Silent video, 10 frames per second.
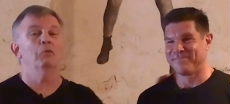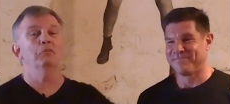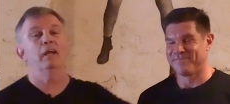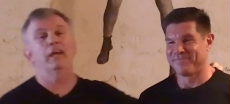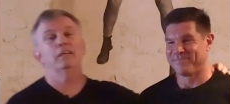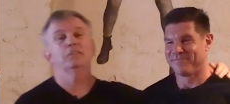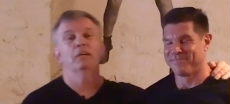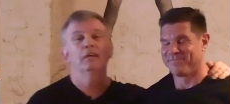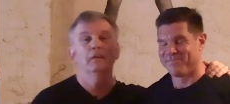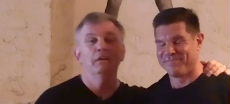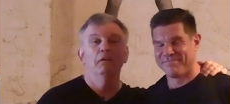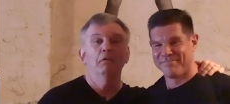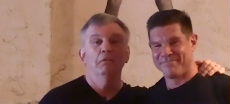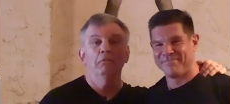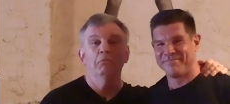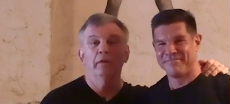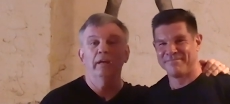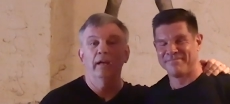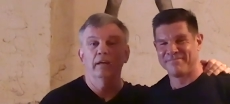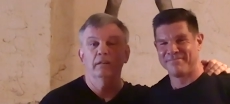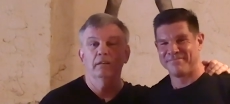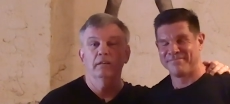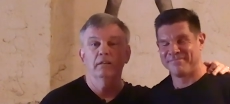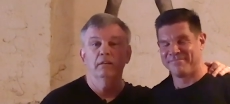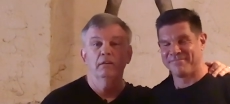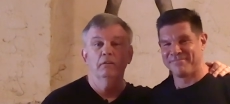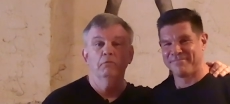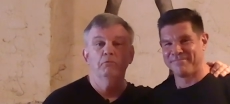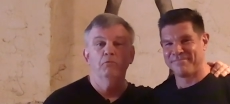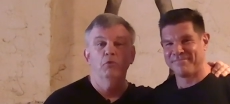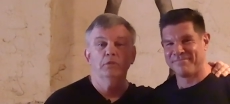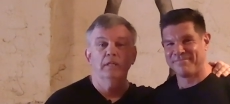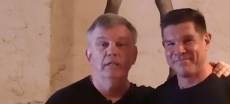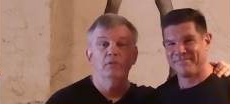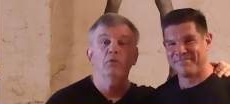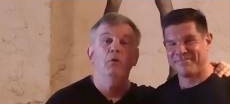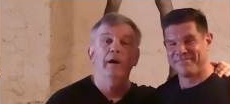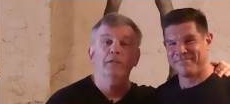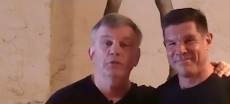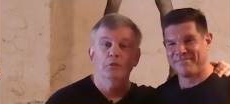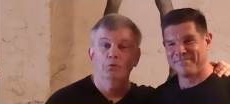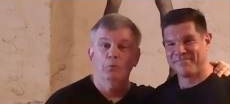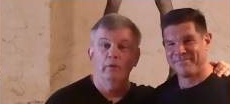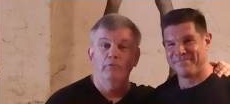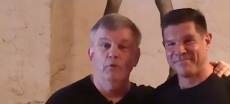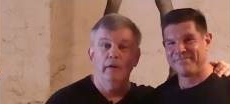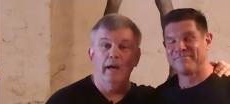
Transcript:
Speaker 1: golden eggs when they're 14? No, actually 24